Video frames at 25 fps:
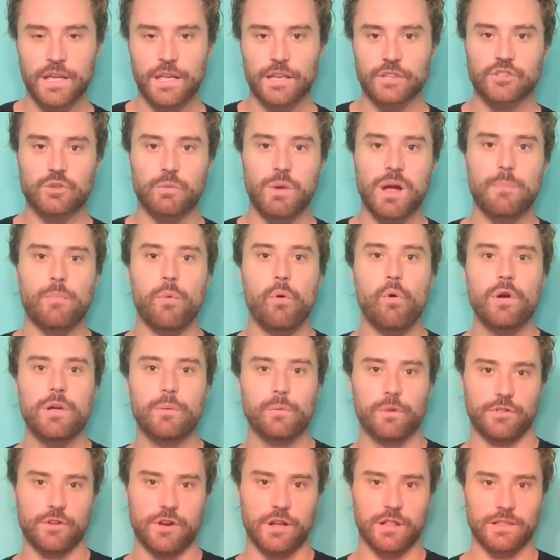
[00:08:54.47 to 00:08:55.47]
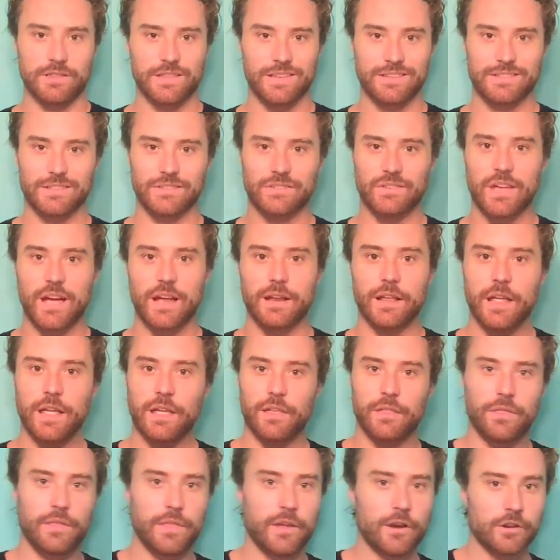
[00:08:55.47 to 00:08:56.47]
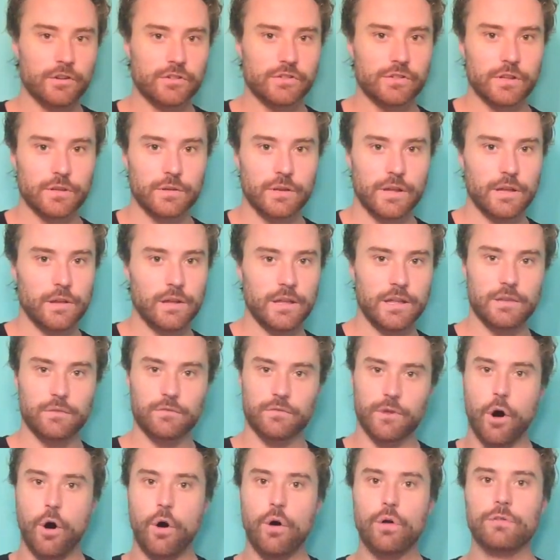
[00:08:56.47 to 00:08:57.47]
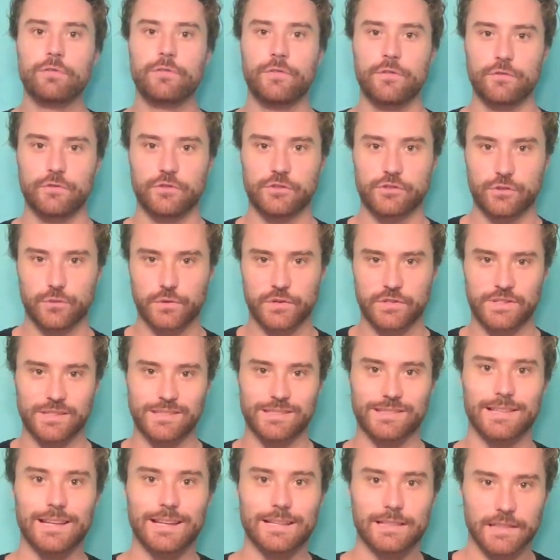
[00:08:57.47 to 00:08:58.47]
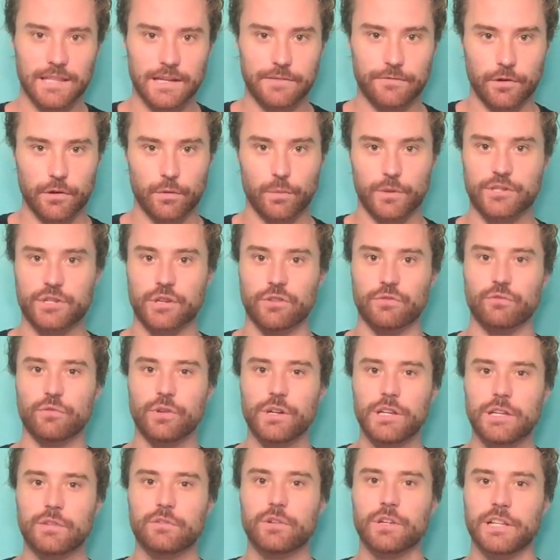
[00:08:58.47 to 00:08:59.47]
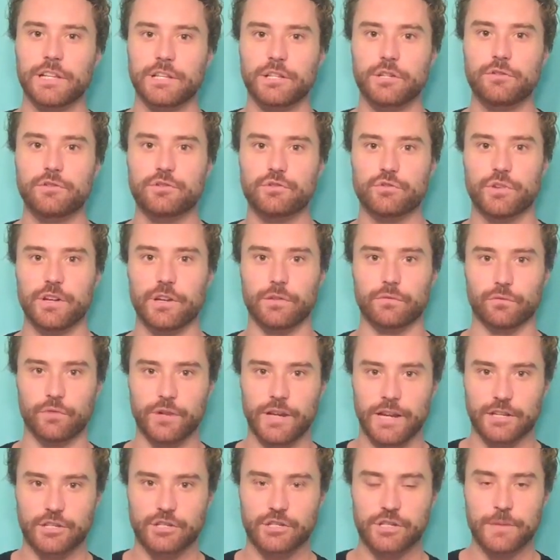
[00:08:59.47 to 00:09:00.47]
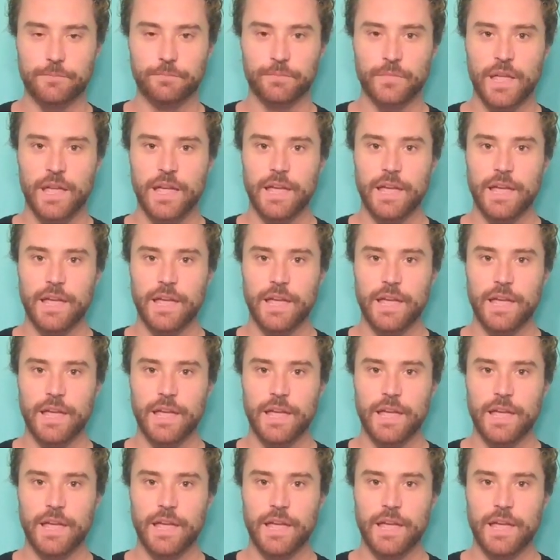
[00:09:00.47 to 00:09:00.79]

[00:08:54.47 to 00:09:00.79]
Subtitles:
So my point with all of this is that there's, in whole food sources like liver, which are really, really nutrient rich,